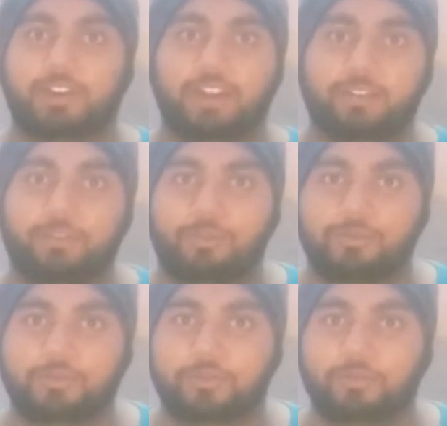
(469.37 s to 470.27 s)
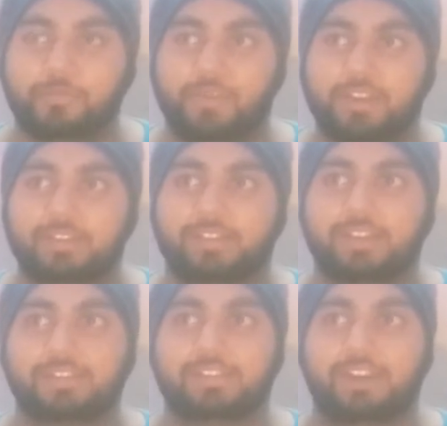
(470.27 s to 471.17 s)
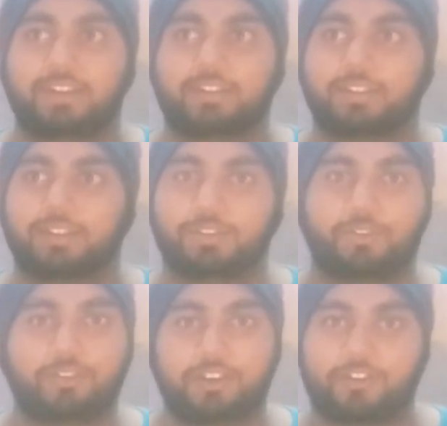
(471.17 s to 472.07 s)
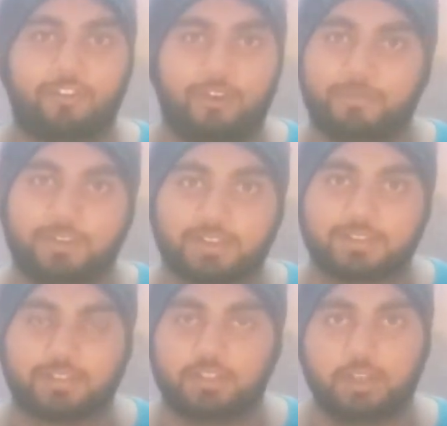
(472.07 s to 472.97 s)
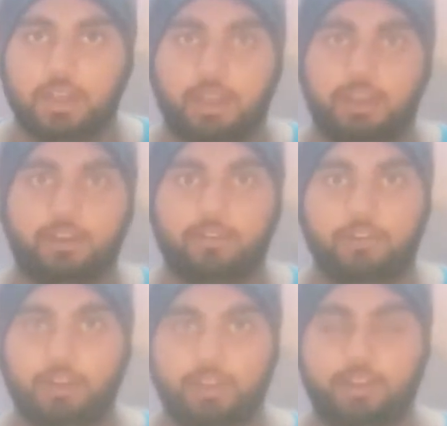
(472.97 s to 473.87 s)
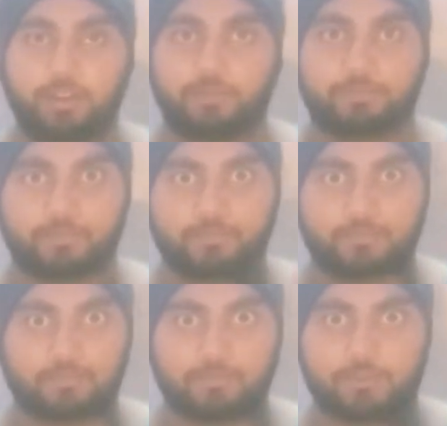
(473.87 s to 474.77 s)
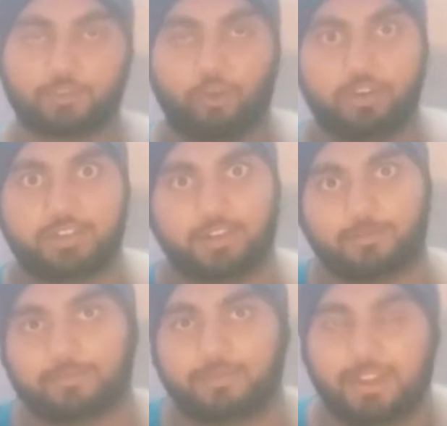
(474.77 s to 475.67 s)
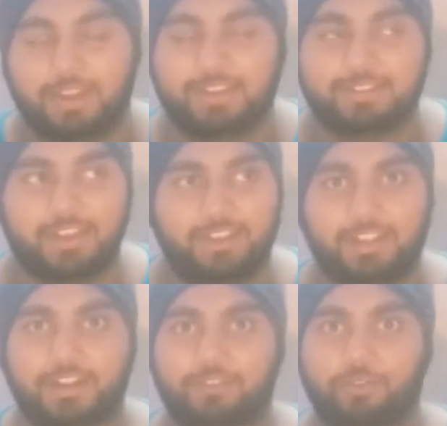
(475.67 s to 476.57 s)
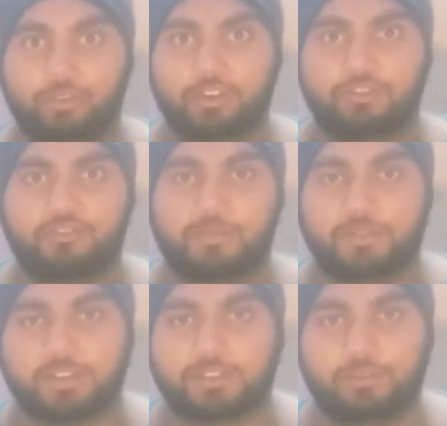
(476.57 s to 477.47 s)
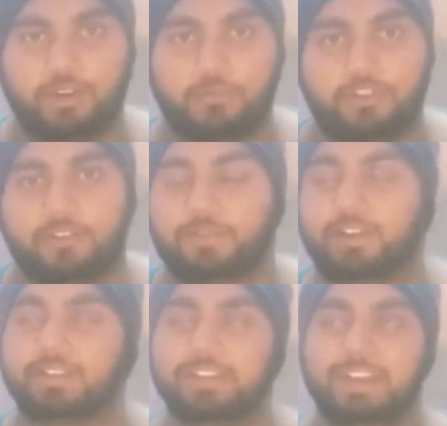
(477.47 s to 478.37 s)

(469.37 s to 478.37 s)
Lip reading: And Goku says that don't interrupt us. He really scolds him, saying that don't interrupt us. You are interrupting us.